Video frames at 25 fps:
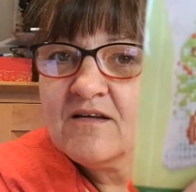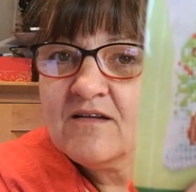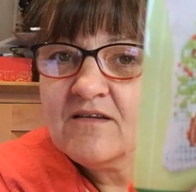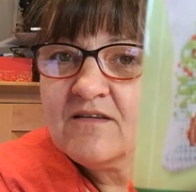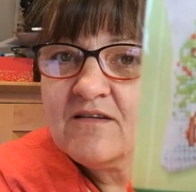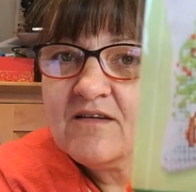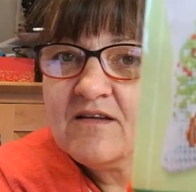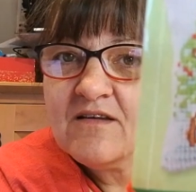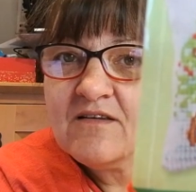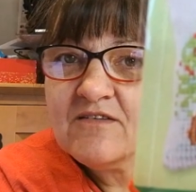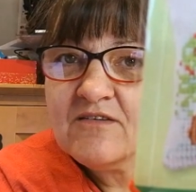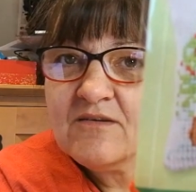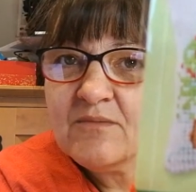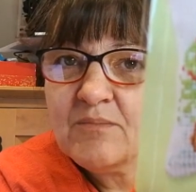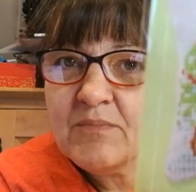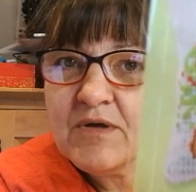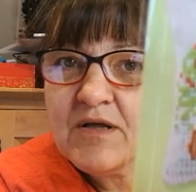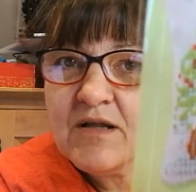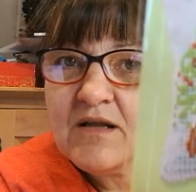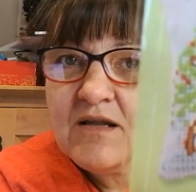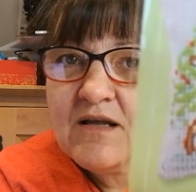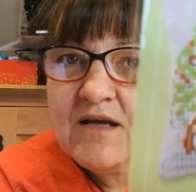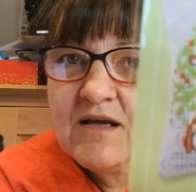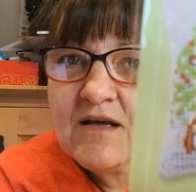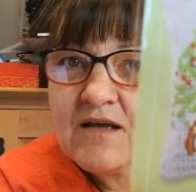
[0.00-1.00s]
There's the
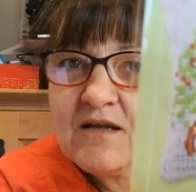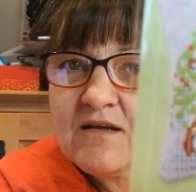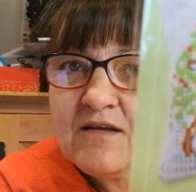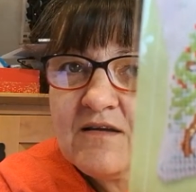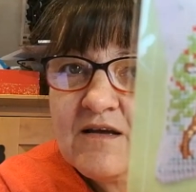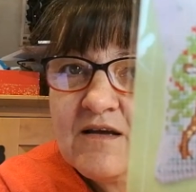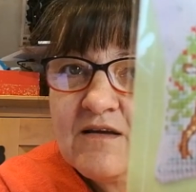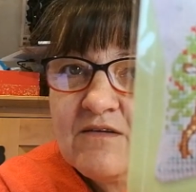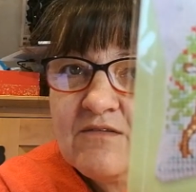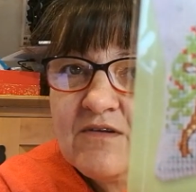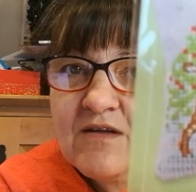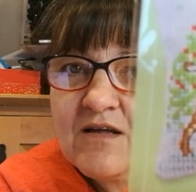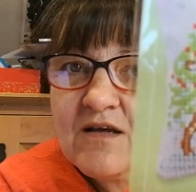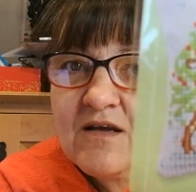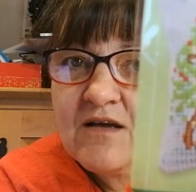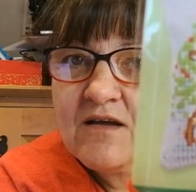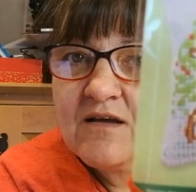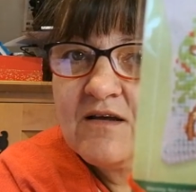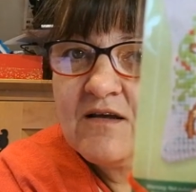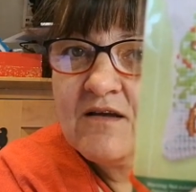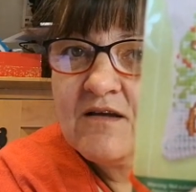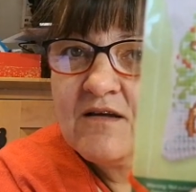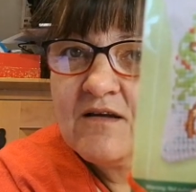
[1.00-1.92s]
bell hanging down there.